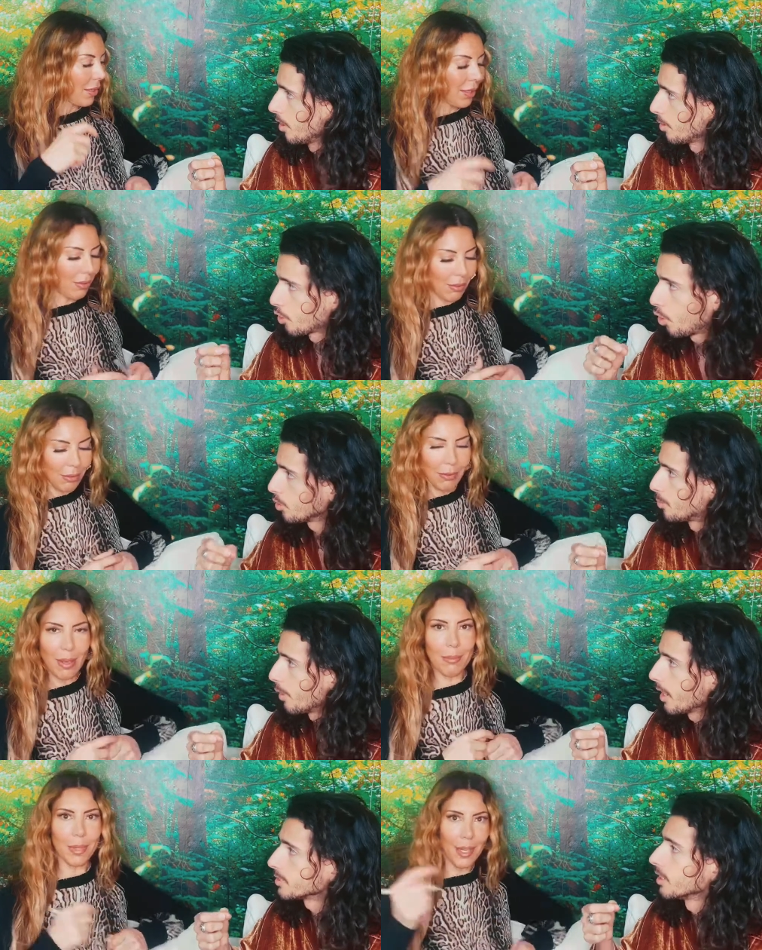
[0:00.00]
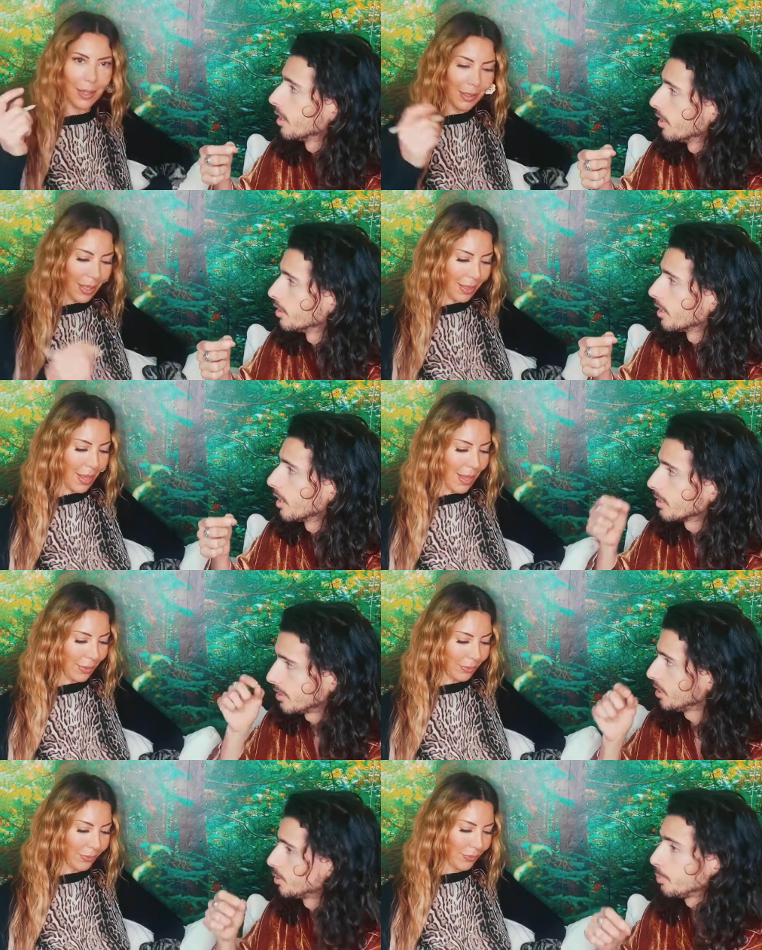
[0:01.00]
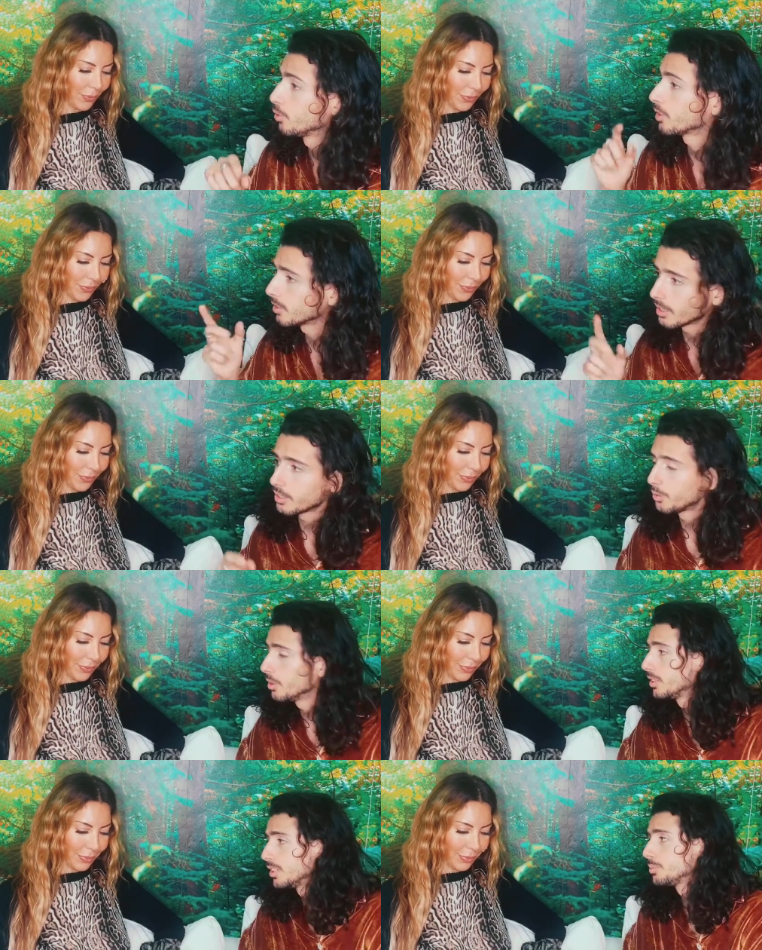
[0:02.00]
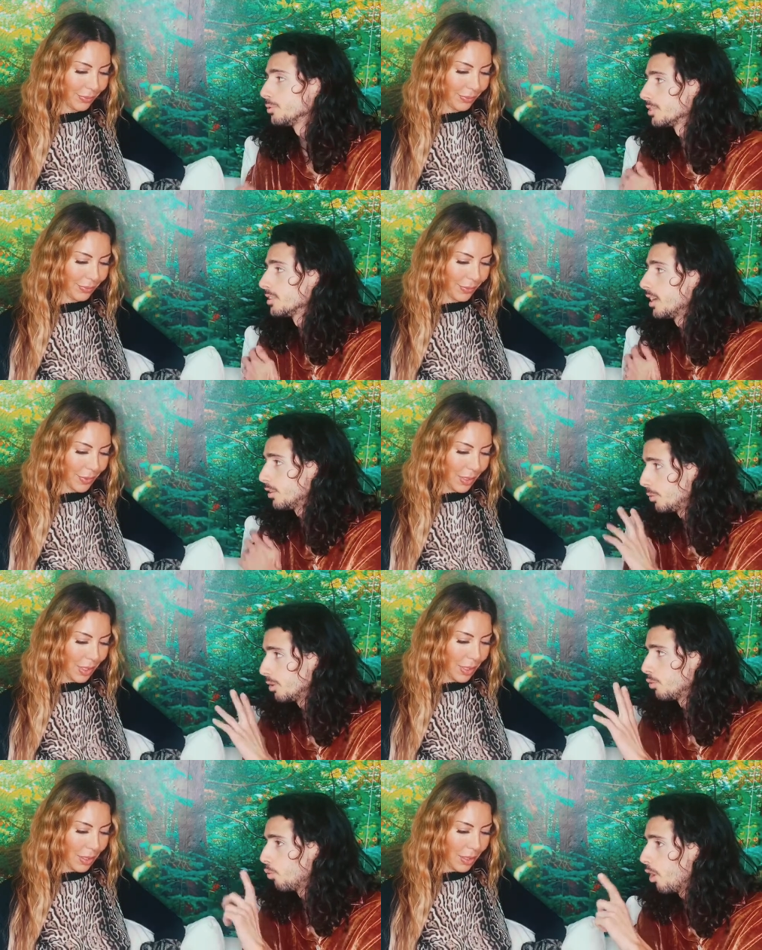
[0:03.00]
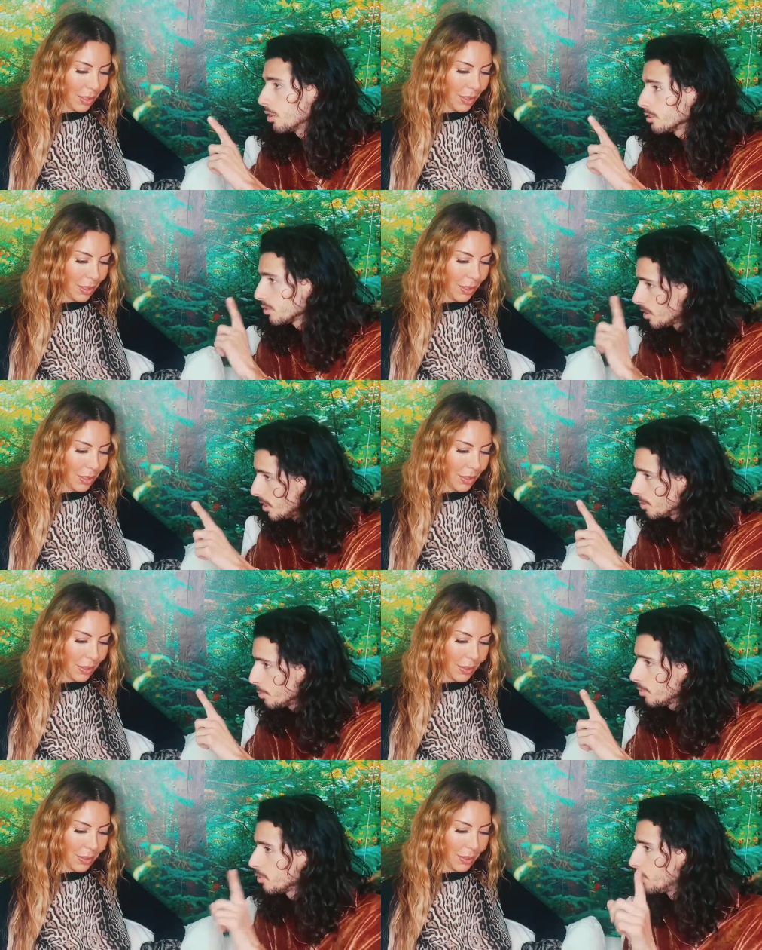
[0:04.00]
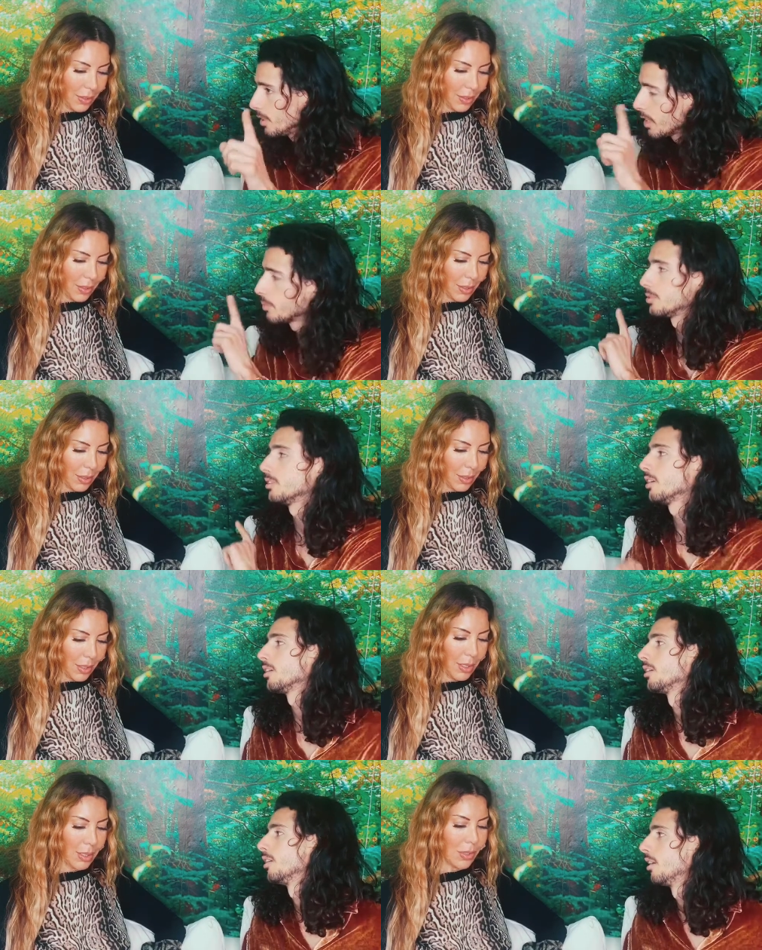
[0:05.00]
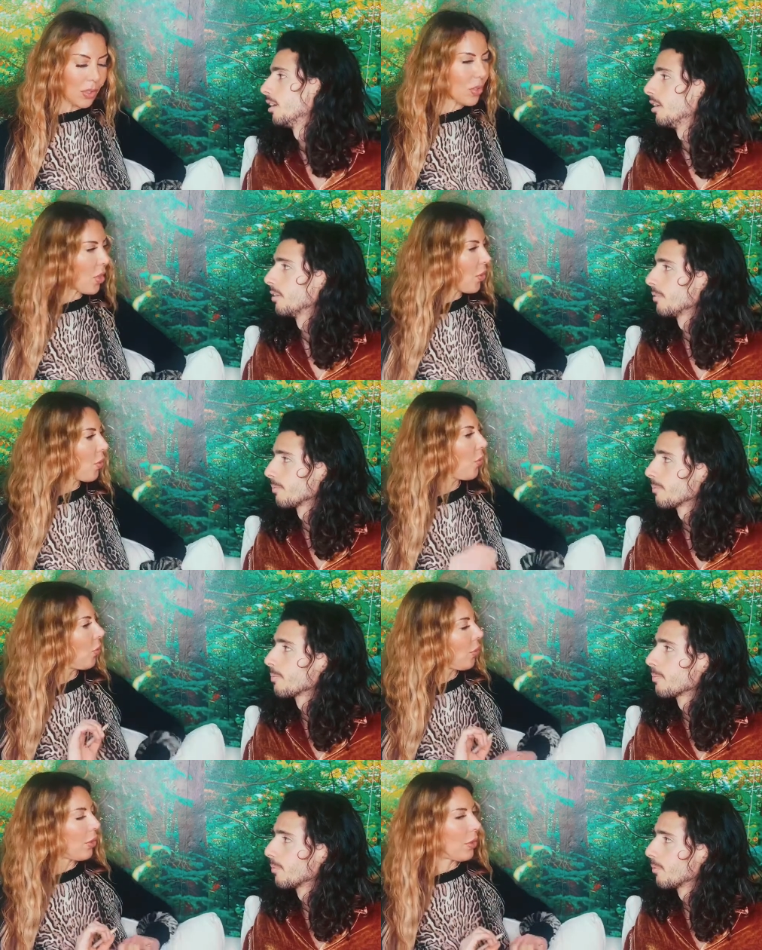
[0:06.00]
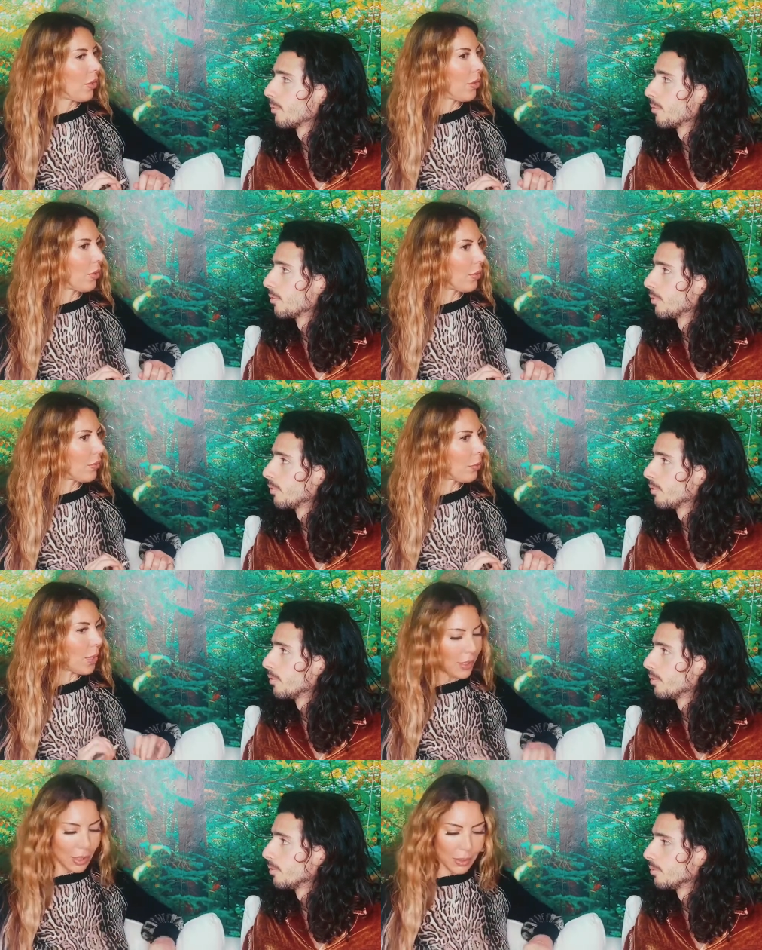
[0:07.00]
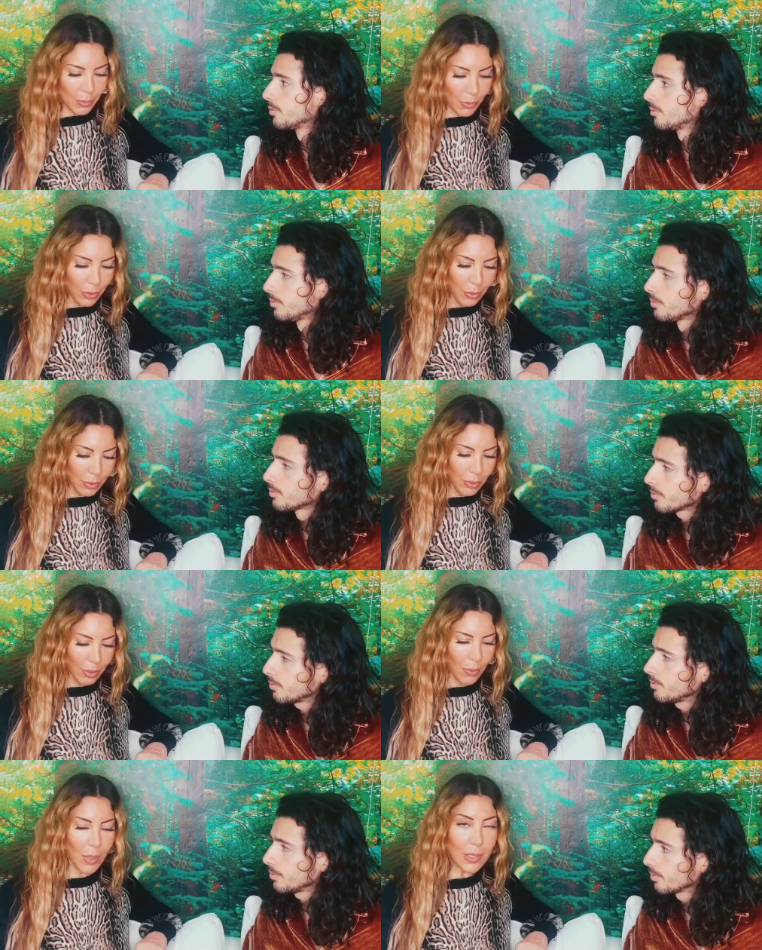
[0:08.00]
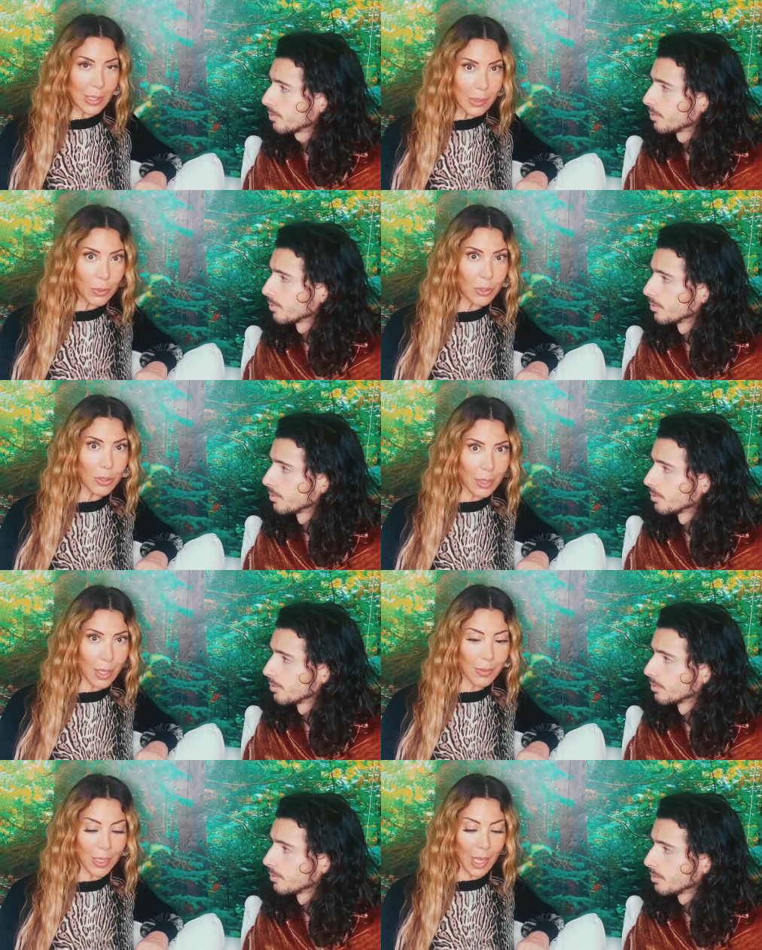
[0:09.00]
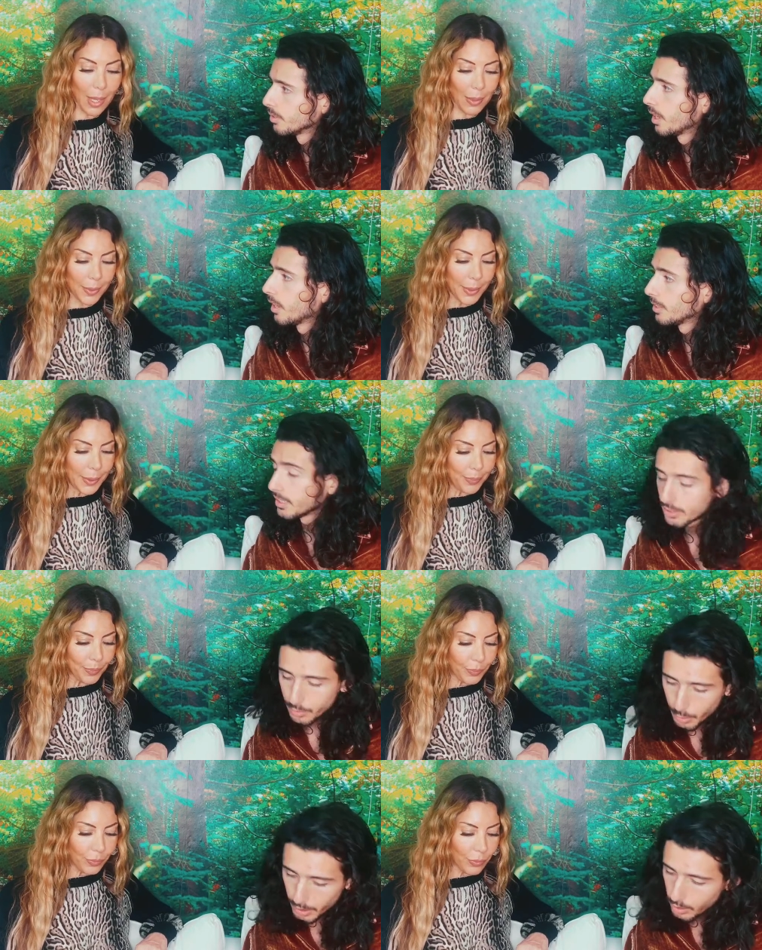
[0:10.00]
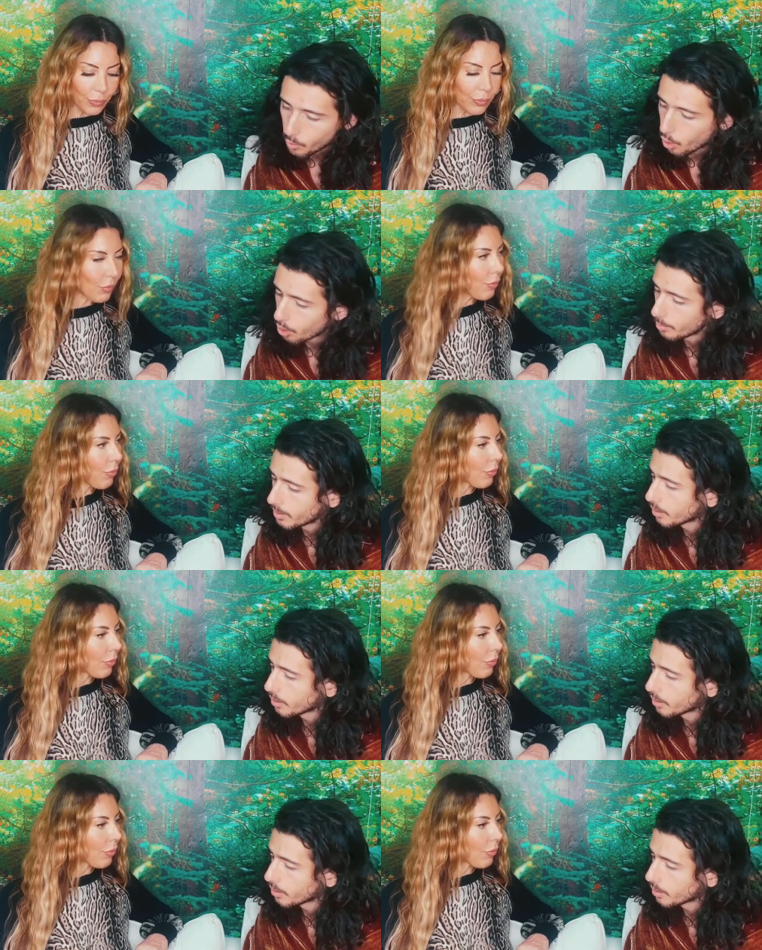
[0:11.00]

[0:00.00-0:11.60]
Speaker 1: oh, cold pressed. A teaspoon. You can take three teaspoons a day. Three one teaspoon three times a day.
Speaker 2: So, one teaspoon one teaspoon three times a day. Yeah,
Speaker 1: that's really warming in